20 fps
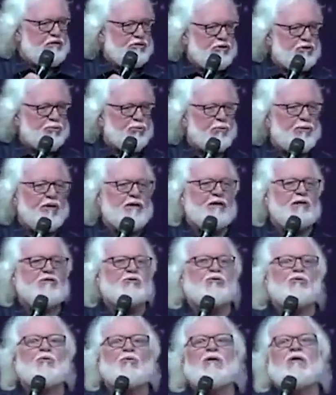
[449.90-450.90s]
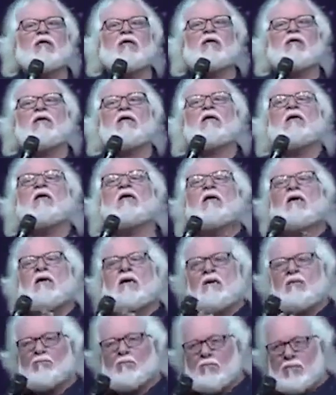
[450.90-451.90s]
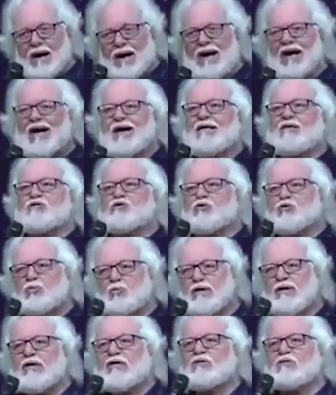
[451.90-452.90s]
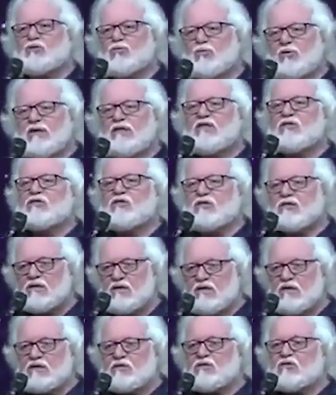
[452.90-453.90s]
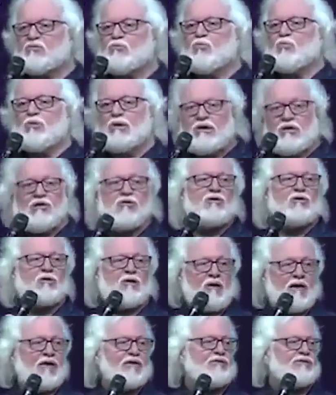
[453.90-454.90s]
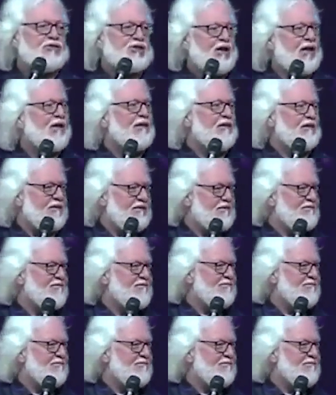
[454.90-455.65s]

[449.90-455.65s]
in 2020, by 2026, we look like China.